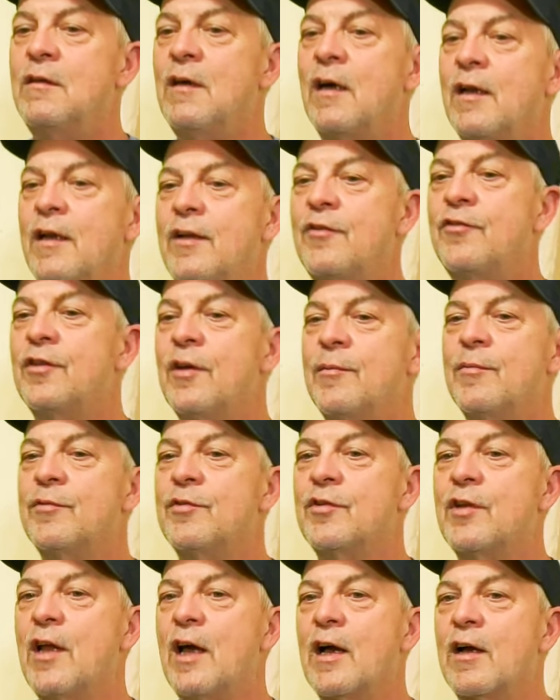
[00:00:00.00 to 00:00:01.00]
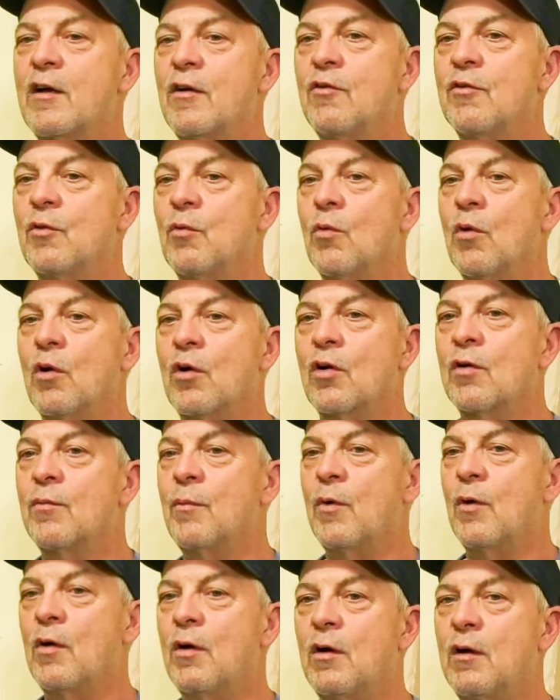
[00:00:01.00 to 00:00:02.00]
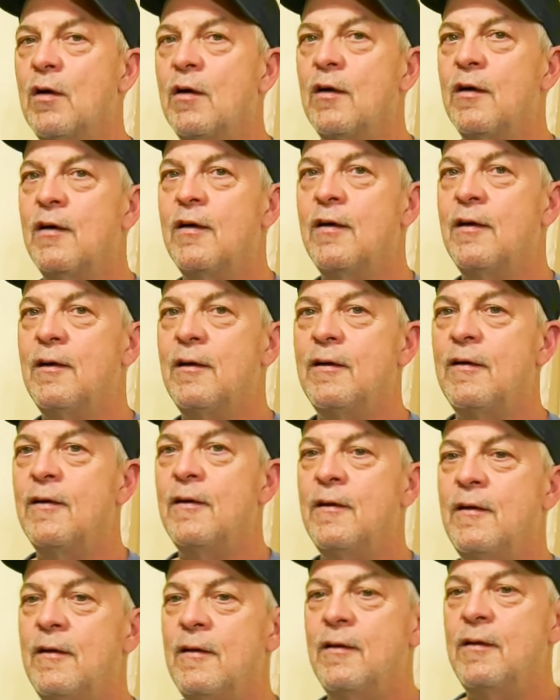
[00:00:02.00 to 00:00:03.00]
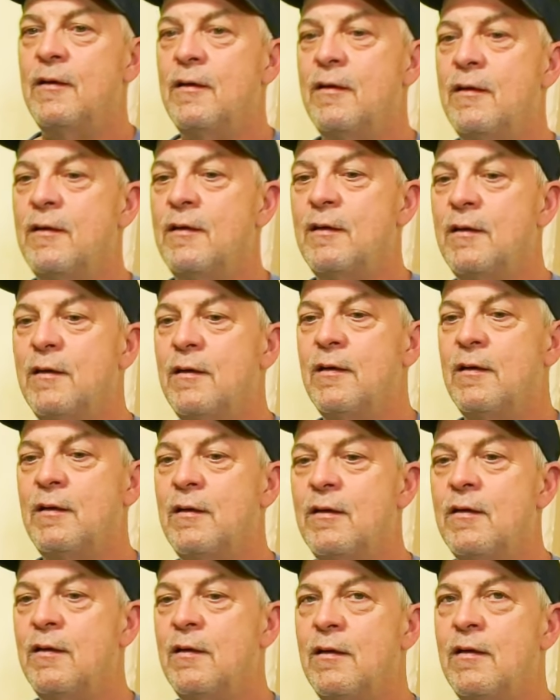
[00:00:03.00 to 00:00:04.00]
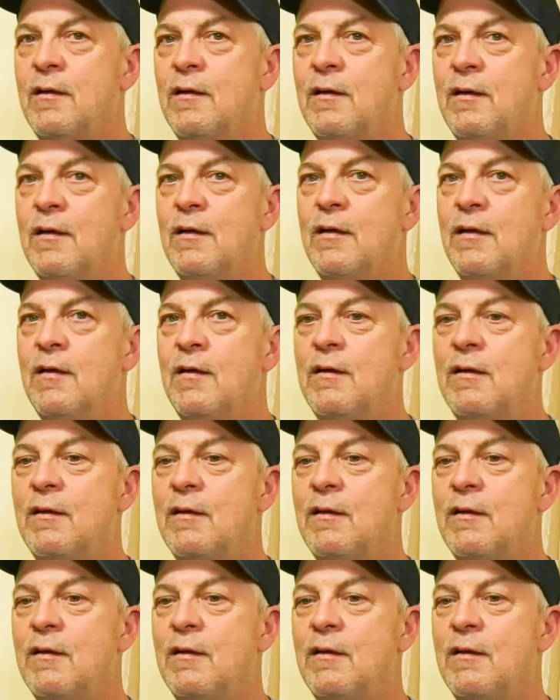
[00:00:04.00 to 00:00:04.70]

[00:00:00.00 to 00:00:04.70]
I need some snack on to work tomorrow. You think you're going to take all this?